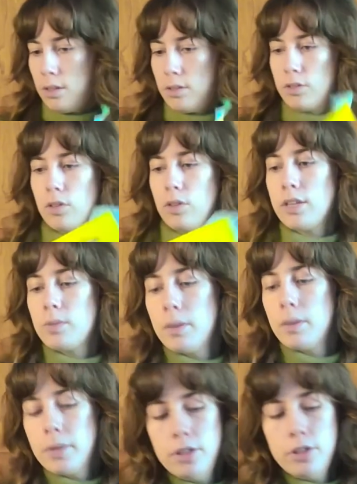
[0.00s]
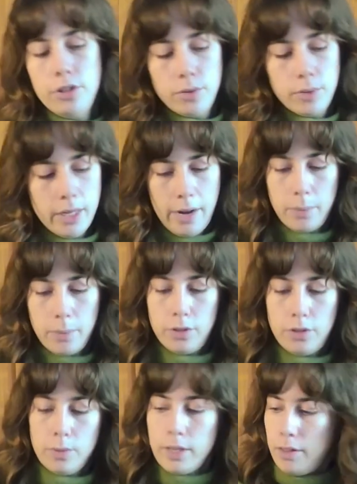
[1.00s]
So that's what I'm going to do, and now we'll
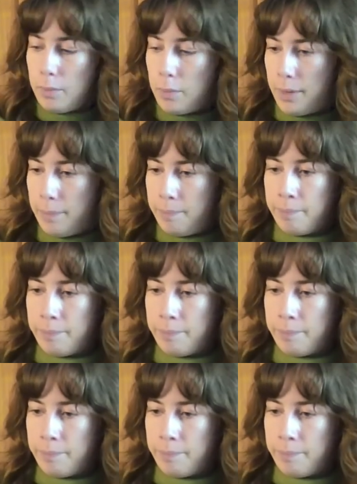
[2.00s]
do another one.